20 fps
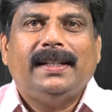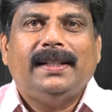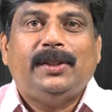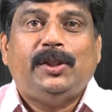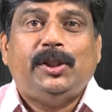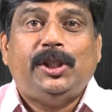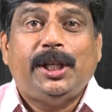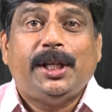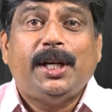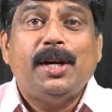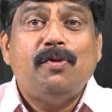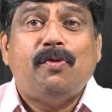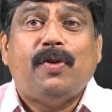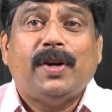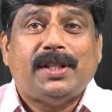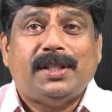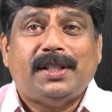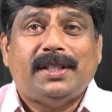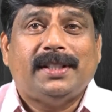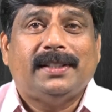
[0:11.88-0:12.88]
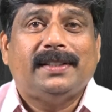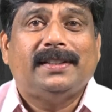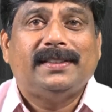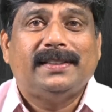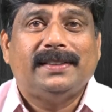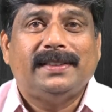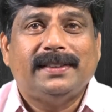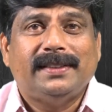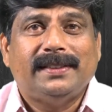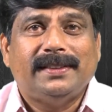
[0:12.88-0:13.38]
Chicken first
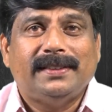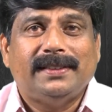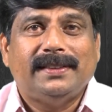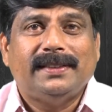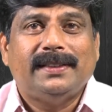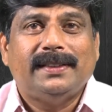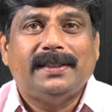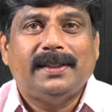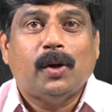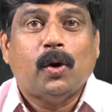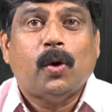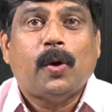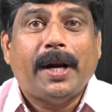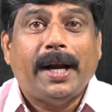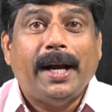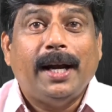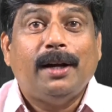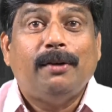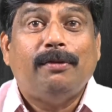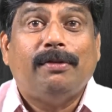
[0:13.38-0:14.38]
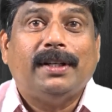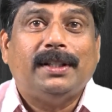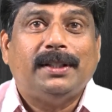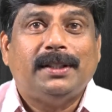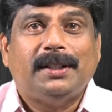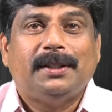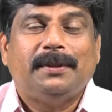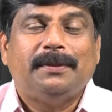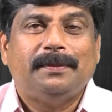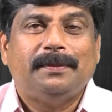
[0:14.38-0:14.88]
or egg first?